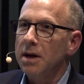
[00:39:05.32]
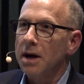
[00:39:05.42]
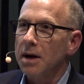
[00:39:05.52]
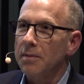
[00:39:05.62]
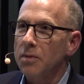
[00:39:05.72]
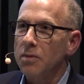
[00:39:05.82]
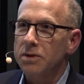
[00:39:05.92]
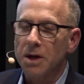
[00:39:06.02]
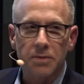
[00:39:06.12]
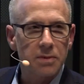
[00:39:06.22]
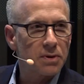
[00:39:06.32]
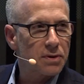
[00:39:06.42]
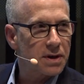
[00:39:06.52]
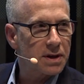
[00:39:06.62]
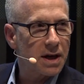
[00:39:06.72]
Um, some people
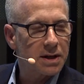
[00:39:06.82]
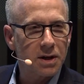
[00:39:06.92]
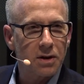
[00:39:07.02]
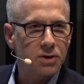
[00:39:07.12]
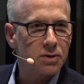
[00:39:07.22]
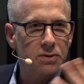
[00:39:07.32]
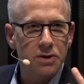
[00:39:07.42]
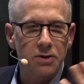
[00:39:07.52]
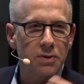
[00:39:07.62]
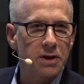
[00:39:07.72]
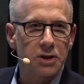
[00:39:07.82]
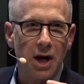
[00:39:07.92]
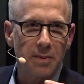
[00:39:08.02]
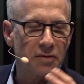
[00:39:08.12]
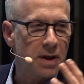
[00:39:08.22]
think that you know schools are doing a good
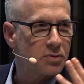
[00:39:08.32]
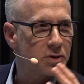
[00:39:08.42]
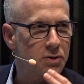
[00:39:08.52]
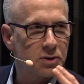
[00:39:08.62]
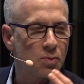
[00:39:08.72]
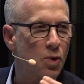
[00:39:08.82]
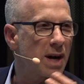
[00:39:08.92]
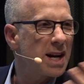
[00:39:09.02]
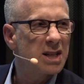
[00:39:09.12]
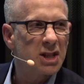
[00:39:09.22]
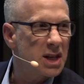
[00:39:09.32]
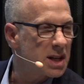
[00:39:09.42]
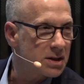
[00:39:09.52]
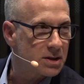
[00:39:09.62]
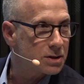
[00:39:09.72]
job if they produce more
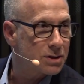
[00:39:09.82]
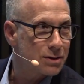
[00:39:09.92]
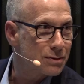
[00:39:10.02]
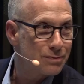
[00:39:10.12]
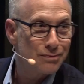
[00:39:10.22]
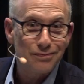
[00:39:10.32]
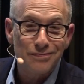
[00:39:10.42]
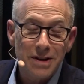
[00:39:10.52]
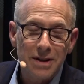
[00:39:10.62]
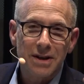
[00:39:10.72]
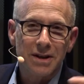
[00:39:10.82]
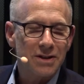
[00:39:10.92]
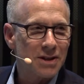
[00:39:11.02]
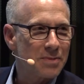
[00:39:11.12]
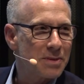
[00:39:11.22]
engineers.
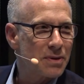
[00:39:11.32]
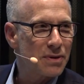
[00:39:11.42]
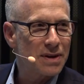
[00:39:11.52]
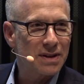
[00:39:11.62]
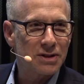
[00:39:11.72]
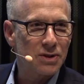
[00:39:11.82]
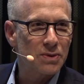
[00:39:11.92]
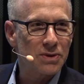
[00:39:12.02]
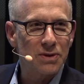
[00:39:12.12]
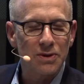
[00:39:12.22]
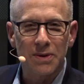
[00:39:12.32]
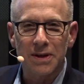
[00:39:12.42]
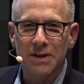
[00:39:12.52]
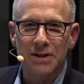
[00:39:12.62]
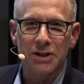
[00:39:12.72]
Some people think that schools are doing
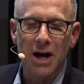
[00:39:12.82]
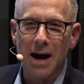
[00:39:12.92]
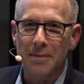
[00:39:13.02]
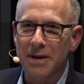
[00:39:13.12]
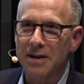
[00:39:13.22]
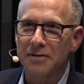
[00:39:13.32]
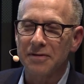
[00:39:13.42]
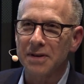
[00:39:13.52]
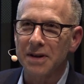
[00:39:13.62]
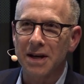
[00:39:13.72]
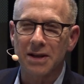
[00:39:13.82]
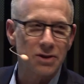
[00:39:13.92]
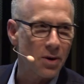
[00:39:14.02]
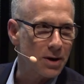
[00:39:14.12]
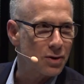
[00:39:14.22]
a good job if
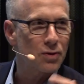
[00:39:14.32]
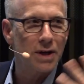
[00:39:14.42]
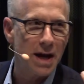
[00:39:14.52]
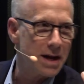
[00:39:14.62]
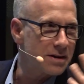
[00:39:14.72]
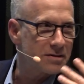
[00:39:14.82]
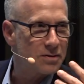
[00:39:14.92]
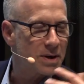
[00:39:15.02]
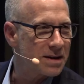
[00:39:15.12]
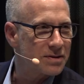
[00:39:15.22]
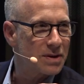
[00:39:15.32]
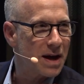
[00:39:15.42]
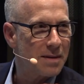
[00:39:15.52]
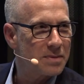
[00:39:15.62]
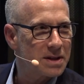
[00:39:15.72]
kids are creative, whatever
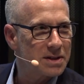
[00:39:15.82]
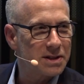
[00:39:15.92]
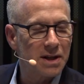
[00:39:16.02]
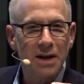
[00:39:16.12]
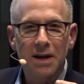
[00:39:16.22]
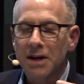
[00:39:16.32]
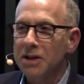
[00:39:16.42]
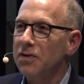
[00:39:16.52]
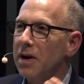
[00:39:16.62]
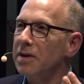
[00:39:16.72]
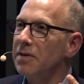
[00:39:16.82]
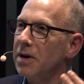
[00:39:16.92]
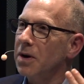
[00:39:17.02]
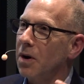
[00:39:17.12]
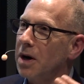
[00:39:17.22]
that means. It's very,
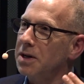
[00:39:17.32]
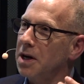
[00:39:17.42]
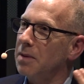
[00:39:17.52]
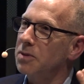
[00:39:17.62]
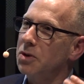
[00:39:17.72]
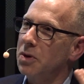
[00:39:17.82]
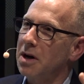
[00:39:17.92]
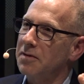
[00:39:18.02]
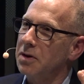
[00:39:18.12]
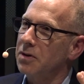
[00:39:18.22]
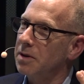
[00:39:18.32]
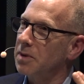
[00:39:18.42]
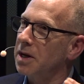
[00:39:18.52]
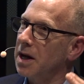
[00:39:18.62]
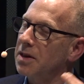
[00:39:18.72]
very hard to come to enough
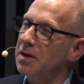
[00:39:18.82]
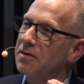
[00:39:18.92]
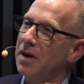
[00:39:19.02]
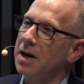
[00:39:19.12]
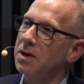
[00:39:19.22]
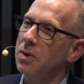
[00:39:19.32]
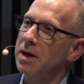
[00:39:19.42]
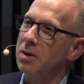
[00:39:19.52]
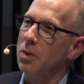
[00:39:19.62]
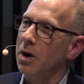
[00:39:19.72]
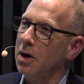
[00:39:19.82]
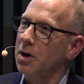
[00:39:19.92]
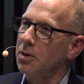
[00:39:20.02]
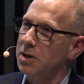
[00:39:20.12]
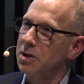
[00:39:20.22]
agreement and then find a way that we're all
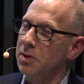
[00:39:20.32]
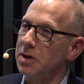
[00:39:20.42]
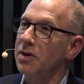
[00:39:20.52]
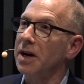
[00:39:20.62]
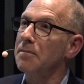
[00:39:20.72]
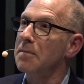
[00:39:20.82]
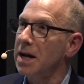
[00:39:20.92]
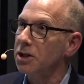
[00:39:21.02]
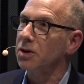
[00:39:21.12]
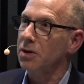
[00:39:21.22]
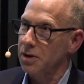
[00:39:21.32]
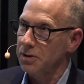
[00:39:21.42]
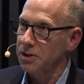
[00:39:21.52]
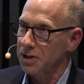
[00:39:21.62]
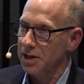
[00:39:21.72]
going to agree to measure
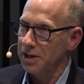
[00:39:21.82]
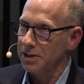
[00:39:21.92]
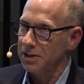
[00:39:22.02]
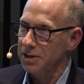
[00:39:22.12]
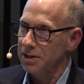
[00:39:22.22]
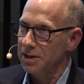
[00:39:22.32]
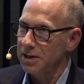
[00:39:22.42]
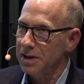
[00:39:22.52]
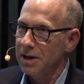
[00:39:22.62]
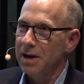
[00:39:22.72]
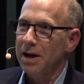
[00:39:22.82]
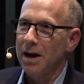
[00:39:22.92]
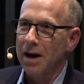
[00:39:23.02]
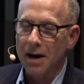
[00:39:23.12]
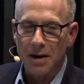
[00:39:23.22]
those things.
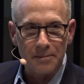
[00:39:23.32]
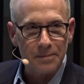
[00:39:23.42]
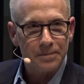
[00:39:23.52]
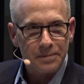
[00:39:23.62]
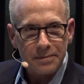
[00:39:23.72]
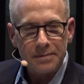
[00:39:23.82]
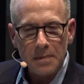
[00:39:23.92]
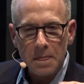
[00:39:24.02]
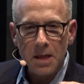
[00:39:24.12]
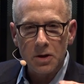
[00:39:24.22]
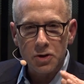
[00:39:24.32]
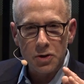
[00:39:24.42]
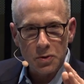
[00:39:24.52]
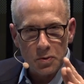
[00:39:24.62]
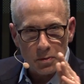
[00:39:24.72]
Um,
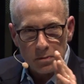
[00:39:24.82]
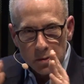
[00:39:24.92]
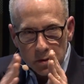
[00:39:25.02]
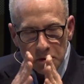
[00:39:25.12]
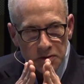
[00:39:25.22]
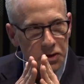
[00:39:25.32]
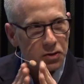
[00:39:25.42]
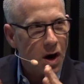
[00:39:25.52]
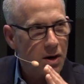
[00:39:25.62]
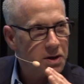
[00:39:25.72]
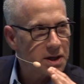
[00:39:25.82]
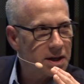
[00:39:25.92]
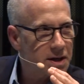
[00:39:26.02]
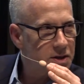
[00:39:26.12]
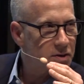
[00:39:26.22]
to move strongly
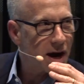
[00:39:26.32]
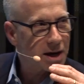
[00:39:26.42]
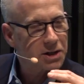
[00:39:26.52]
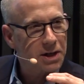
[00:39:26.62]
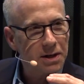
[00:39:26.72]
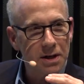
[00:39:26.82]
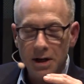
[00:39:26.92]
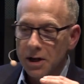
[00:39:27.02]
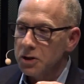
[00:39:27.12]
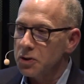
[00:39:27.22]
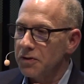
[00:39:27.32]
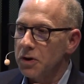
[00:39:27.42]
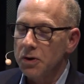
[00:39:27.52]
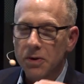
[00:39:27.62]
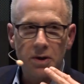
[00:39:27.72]
in a direction. So if
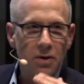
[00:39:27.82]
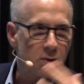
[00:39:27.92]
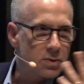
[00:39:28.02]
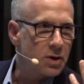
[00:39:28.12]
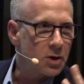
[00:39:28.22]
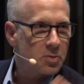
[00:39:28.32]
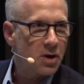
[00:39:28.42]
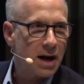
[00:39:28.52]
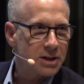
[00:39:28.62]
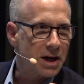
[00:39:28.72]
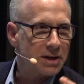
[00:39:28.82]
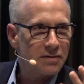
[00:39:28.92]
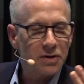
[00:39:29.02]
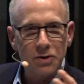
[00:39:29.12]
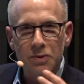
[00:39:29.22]
you're doing your own little project,
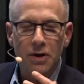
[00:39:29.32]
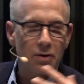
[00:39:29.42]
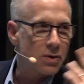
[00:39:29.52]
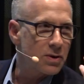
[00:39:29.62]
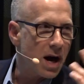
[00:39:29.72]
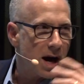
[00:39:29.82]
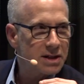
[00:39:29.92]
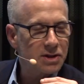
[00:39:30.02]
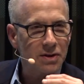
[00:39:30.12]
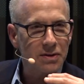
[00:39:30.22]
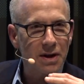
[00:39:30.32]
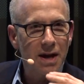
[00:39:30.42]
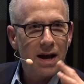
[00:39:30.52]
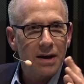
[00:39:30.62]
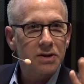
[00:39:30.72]
if you're doing your own iZone,
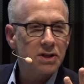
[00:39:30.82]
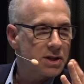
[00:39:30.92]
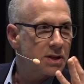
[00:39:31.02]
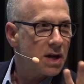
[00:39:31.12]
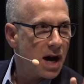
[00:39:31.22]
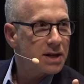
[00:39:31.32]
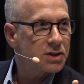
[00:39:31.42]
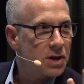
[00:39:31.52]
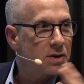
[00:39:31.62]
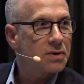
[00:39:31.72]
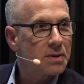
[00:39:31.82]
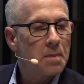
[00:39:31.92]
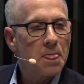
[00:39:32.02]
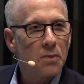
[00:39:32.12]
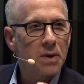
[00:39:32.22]
at least in the iZone,
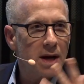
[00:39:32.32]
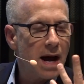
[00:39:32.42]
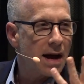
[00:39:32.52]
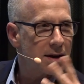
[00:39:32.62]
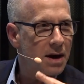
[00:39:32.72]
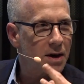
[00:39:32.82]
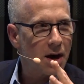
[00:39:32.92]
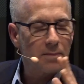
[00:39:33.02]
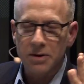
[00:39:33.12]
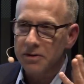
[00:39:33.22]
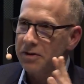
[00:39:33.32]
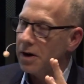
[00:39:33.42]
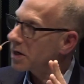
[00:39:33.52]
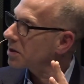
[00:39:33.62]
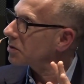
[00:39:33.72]
we had a couple of
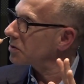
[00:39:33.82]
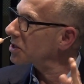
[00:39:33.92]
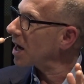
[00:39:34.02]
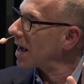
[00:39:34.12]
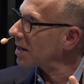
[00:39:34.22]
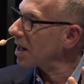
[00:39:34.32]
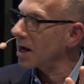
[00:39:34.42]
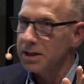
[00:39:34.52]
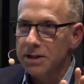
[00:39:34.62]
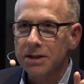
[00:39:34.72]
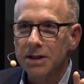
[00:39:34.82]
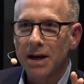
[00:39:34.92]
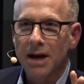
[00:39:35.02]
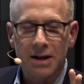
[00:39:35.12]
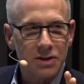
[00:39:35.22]
very loose guidelines
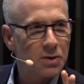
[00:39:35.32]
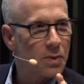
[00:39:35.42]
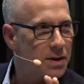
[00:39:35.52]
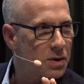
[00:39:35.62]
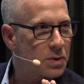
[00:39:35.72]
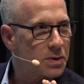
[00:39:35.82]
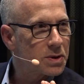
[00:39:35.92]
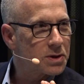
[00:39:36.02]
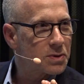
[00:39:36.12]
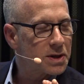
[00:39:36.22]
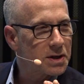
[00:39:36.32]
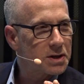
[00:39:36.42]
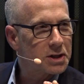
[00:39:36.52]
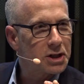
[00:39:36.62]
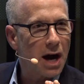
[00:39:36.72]
as to whether we were doing a
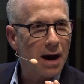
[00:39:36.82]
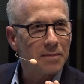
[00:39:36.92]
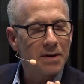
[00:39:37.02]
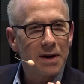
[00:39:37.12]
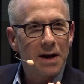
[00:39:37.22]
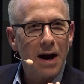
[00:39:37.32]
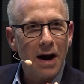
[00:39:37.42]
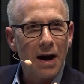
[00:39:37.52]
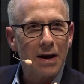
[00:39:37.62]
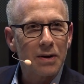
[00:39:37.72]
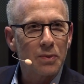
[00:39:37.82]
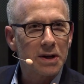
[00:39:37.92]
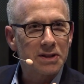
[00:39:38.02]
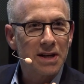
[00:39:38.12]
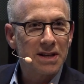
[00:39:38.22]
good job. Uh, it
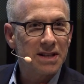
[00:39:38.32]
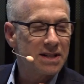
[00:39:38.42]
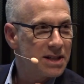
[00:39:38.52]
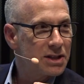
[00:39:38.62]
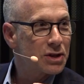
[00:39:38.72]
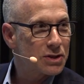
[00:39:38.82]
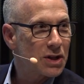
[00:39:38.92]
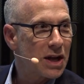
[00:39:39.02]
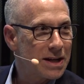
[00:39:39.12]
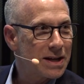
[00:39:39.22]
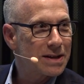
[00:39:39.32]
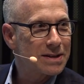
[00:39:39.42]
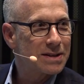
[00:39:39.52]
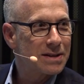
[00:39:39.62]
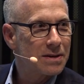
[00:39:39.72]
was, did teachers like
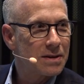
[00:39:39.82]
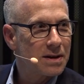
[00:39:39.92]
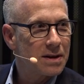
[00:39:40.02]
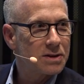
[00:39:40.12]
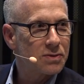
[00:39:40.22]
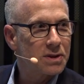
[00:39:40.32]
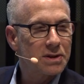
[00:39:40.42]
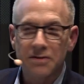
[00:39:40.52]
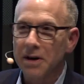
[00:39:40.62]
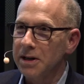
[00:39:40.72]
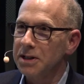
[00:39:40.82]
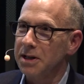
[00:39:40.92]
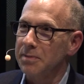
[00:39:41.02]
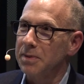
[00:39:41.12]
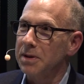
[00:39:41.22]
it? is really very
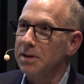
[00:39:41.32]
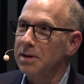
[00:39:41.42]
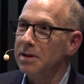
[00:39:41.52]
simple.